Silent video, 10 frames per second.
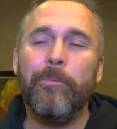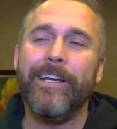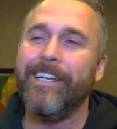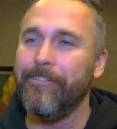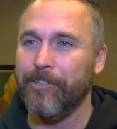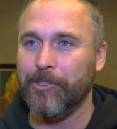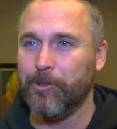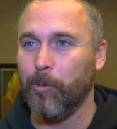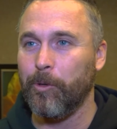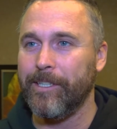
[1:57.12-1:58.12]
many different
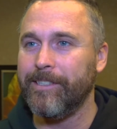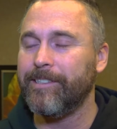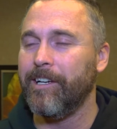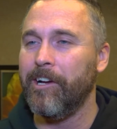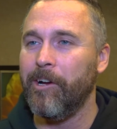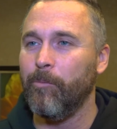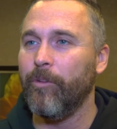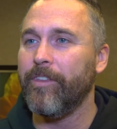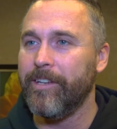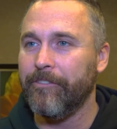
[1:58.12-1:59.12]
stories um,
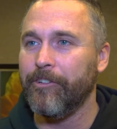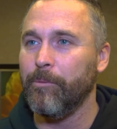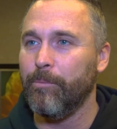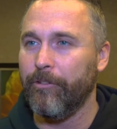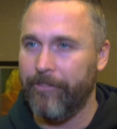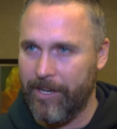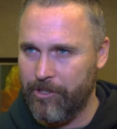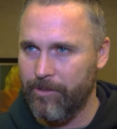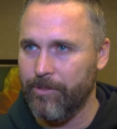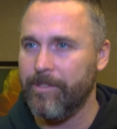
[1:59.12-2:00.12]
with the different
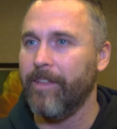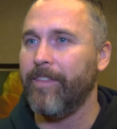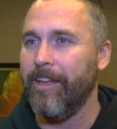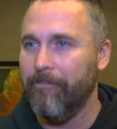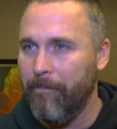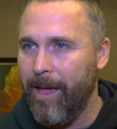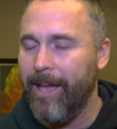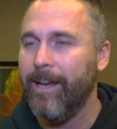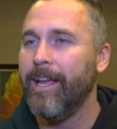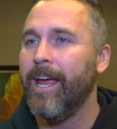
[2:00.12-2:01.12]
professionals that they've met,